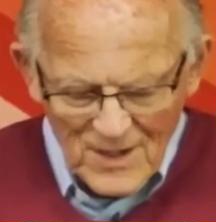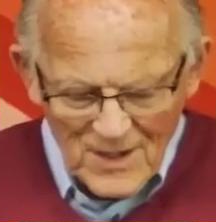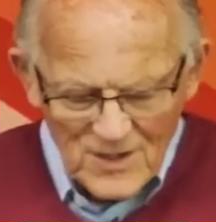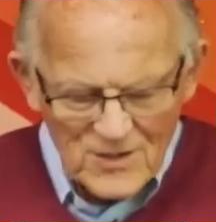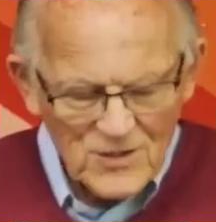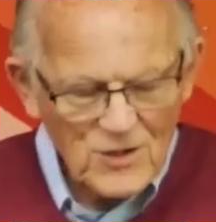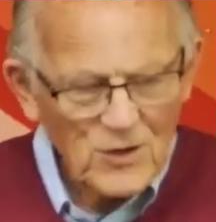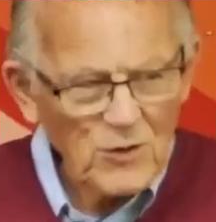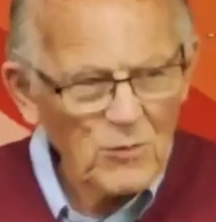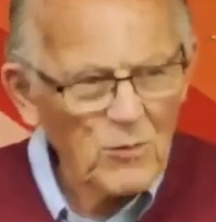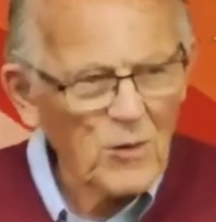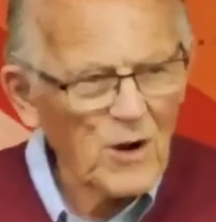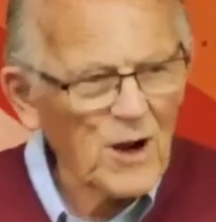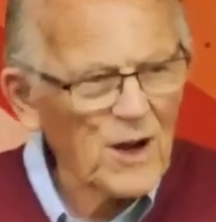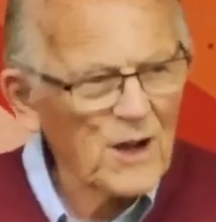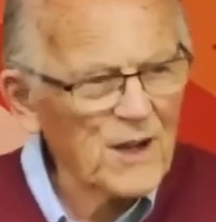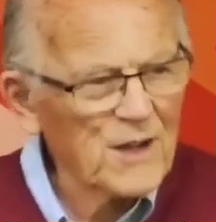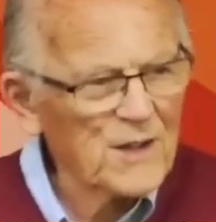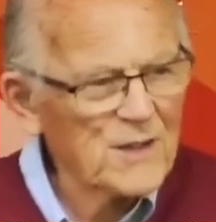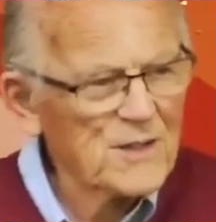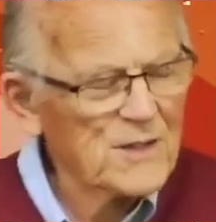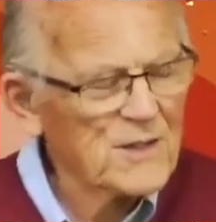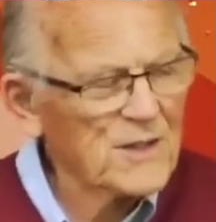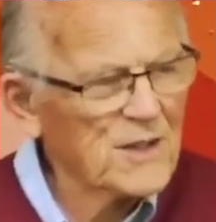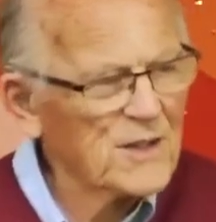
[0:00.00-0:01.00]
So why
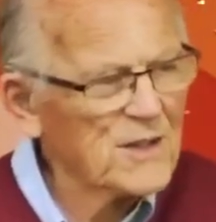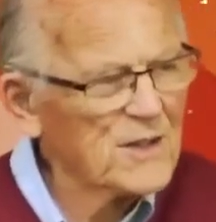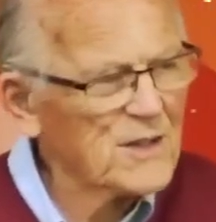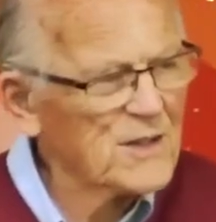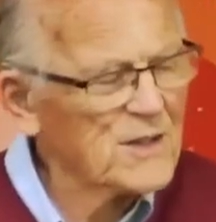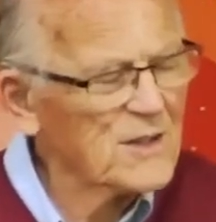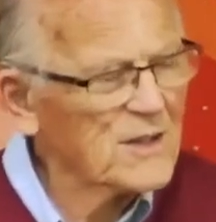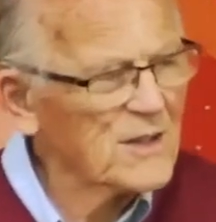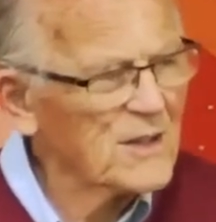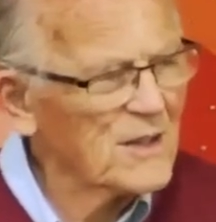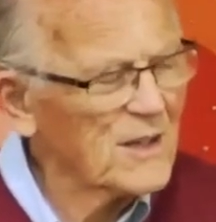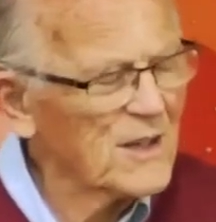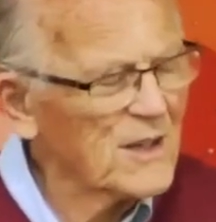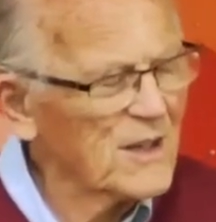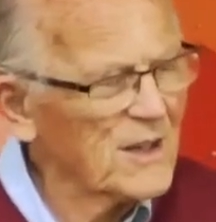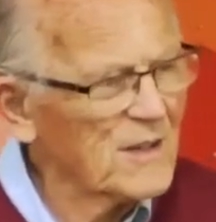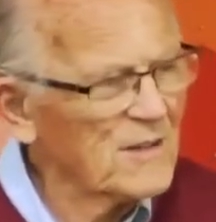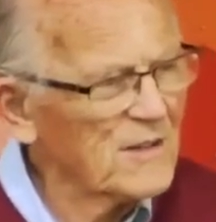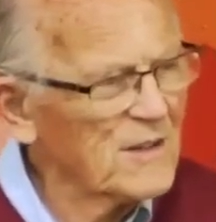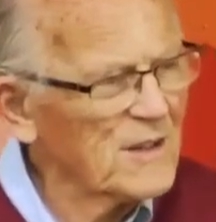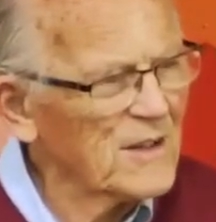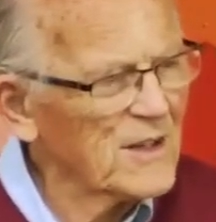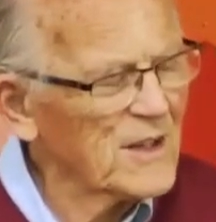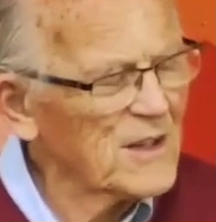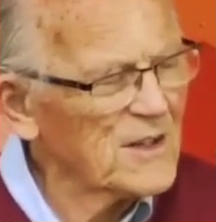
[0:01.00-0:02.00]
is this
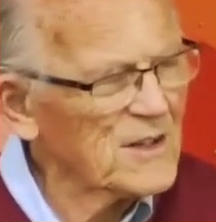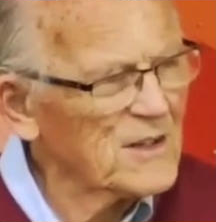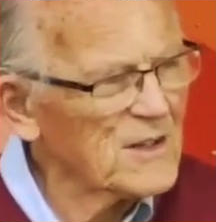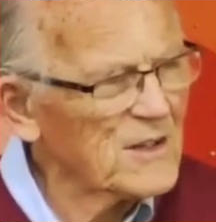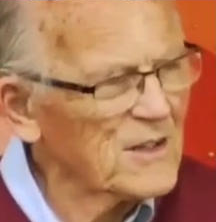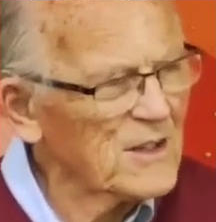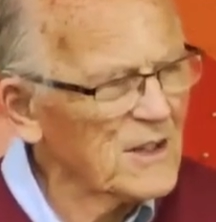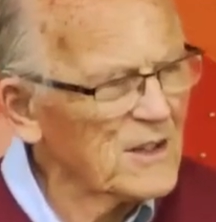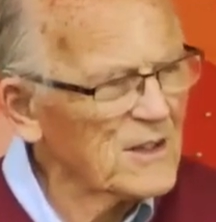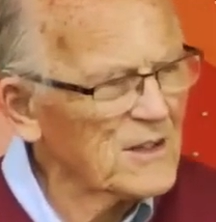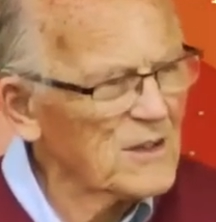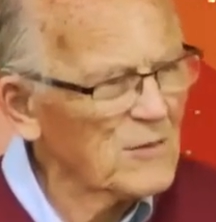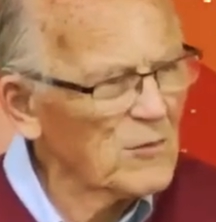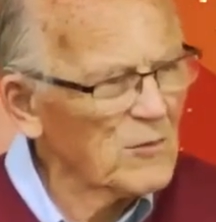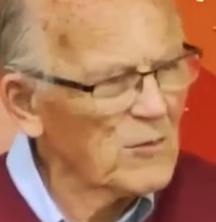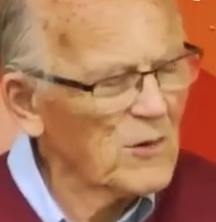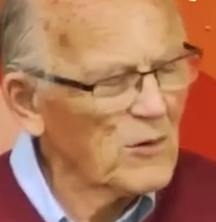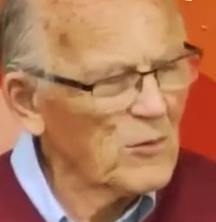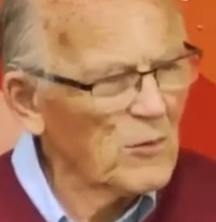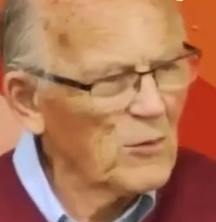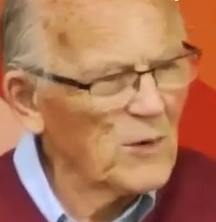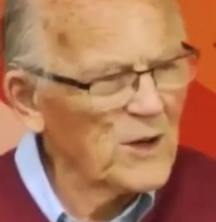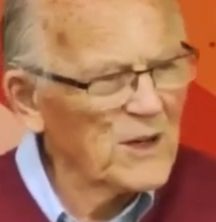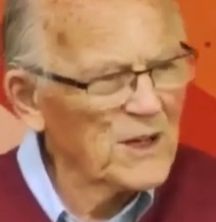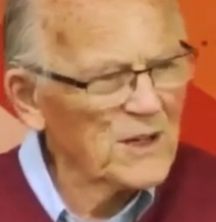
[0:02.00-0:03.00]
in this
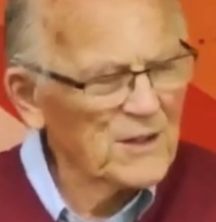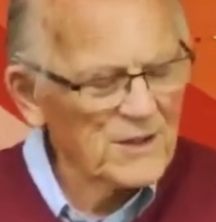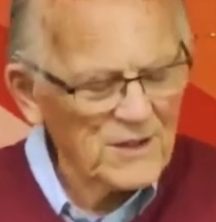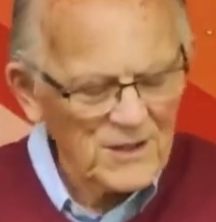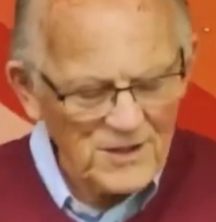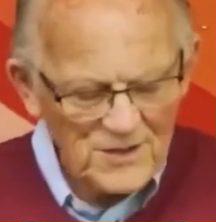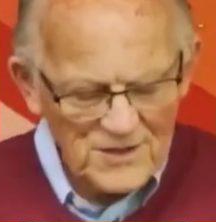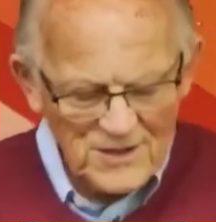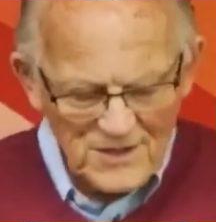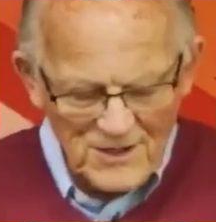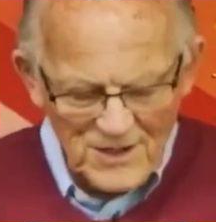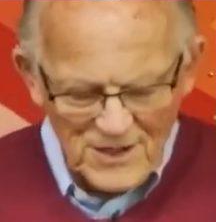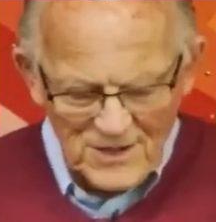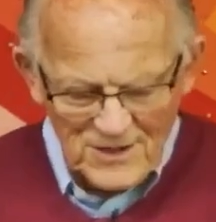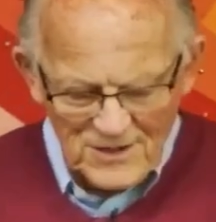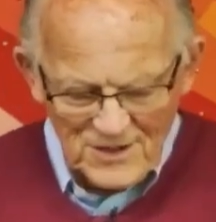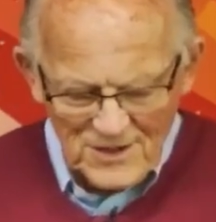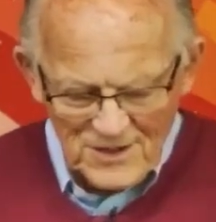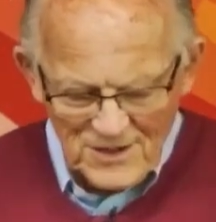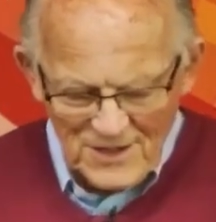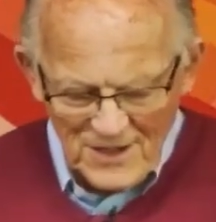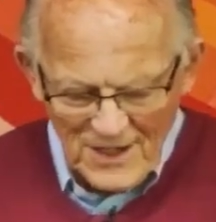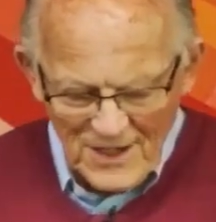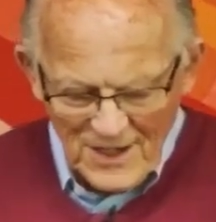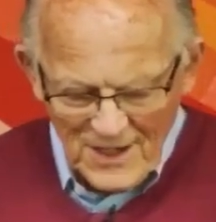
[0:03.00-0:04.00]
weakness,
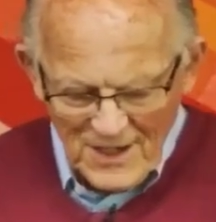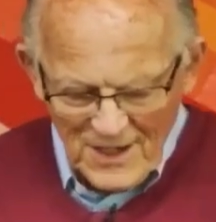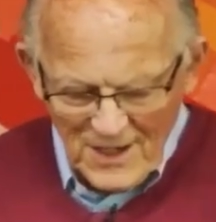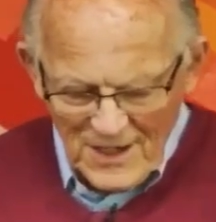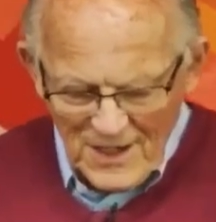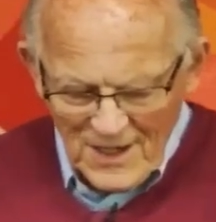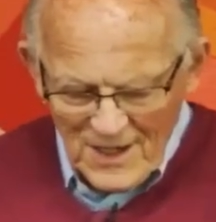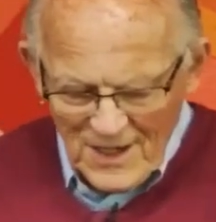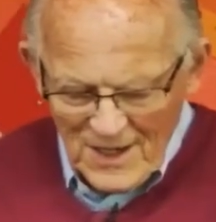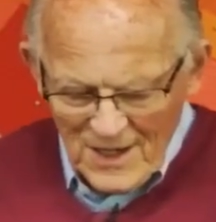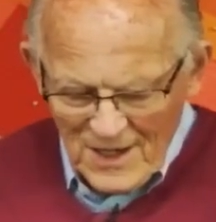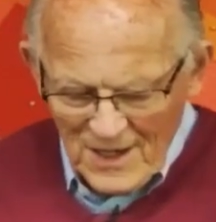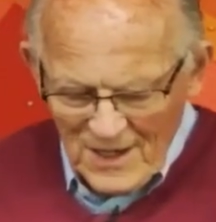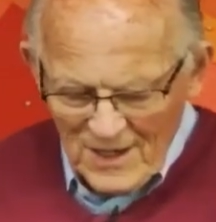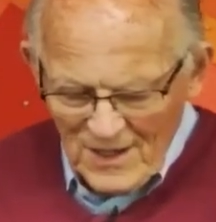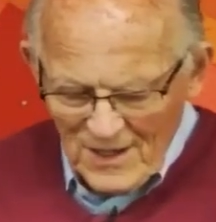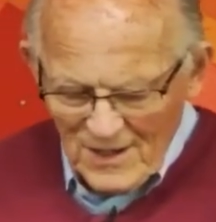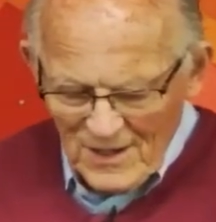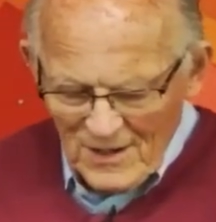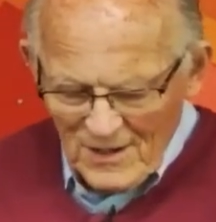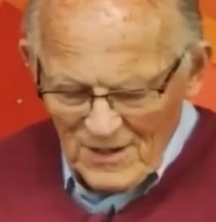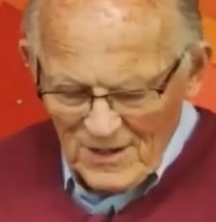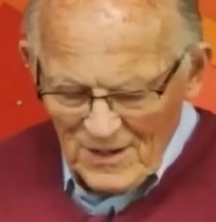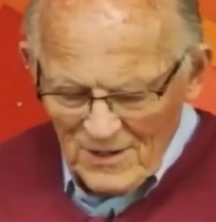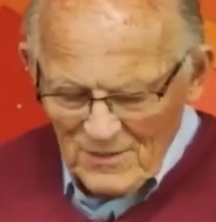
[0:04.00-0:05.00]
this
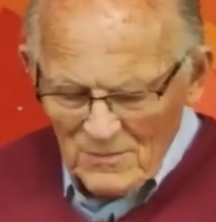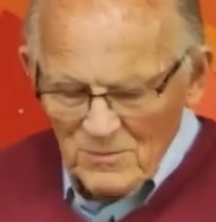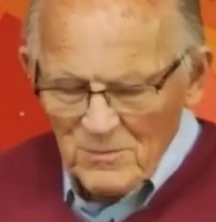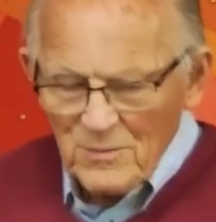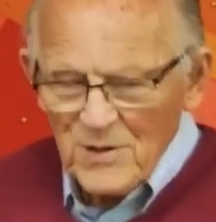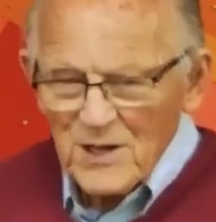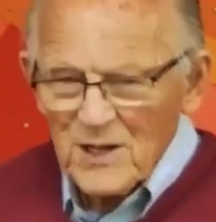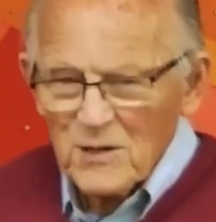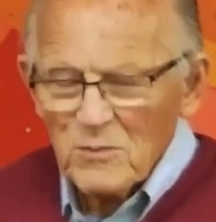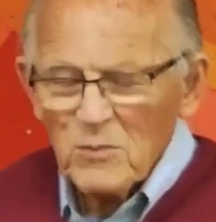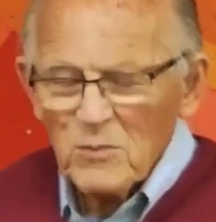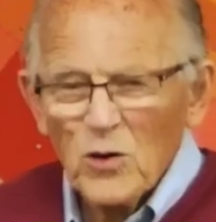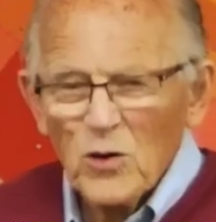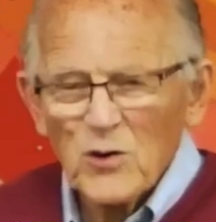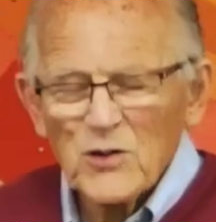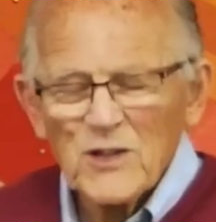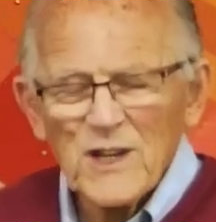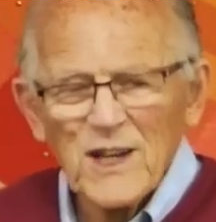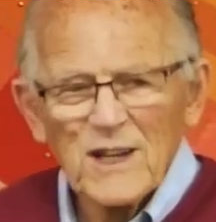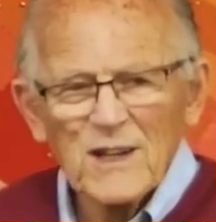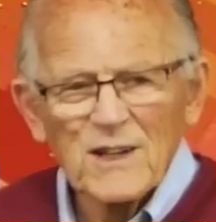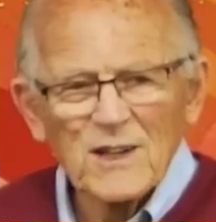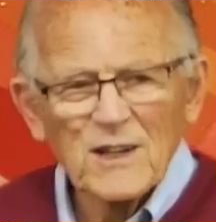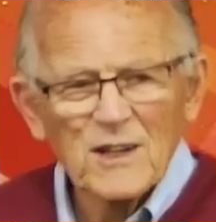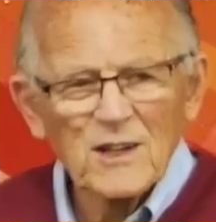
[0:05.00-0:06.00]
being
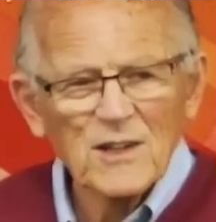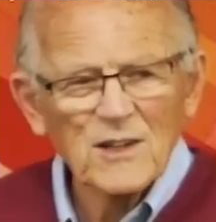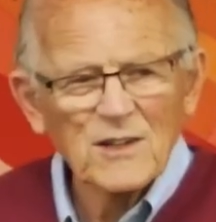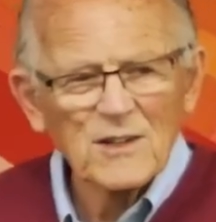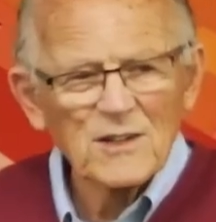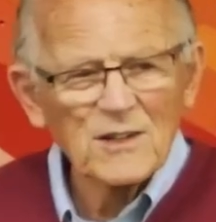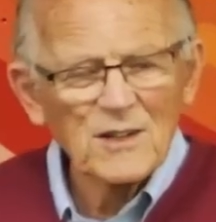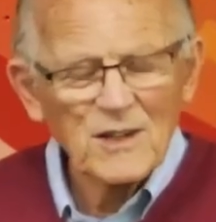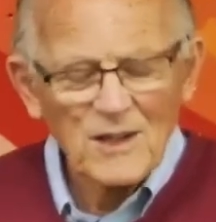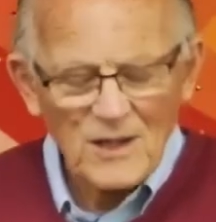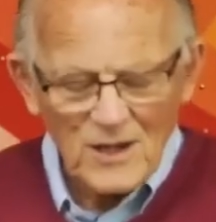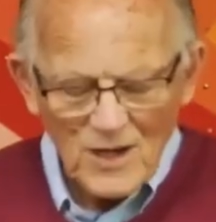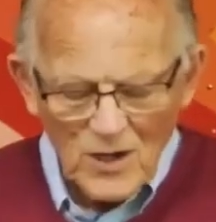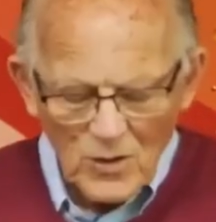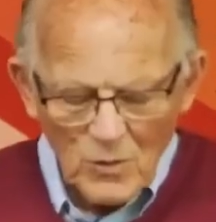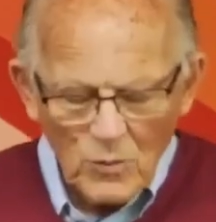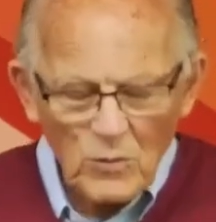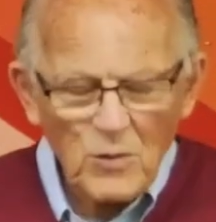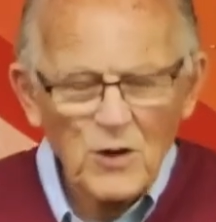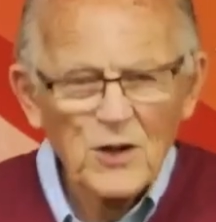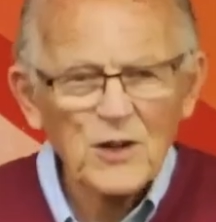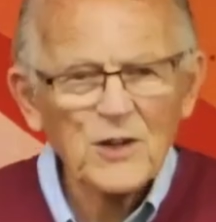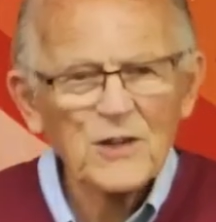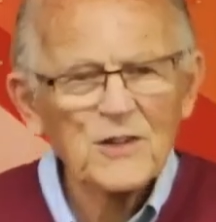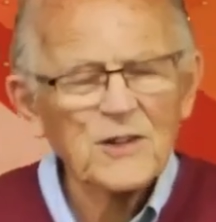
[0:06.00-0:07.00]
delicate,
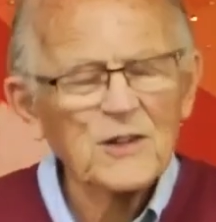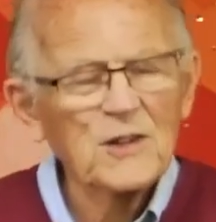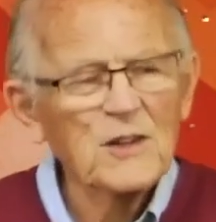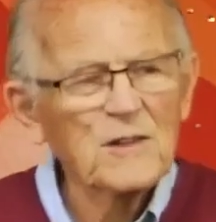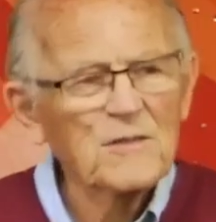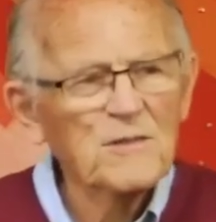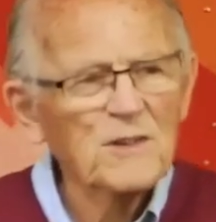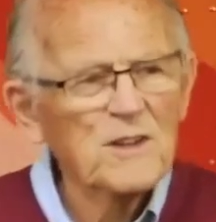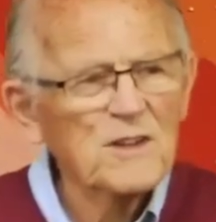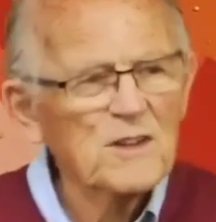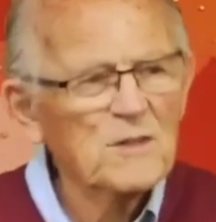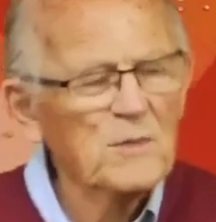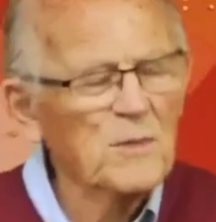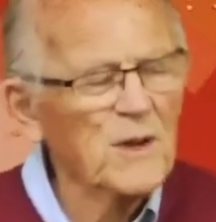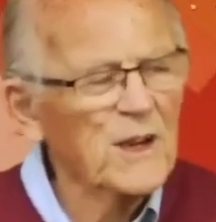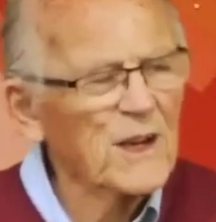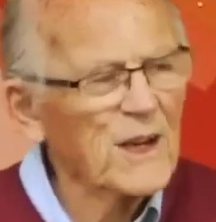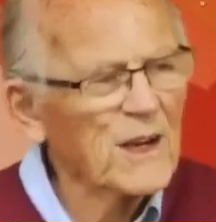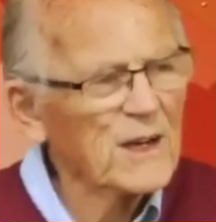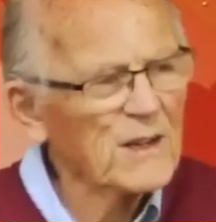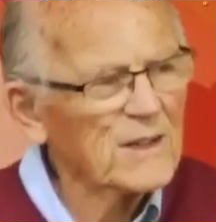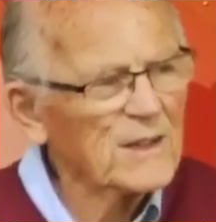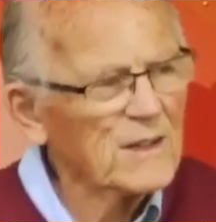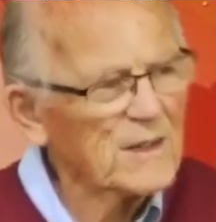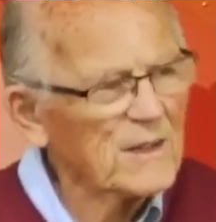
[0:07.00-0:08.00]
worthy of
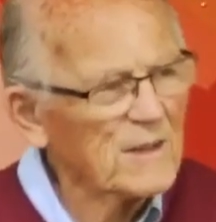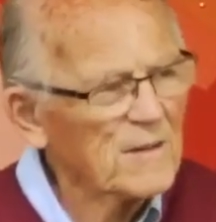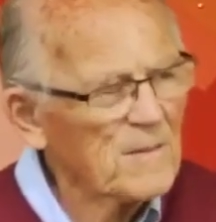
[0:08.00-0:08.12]
respect?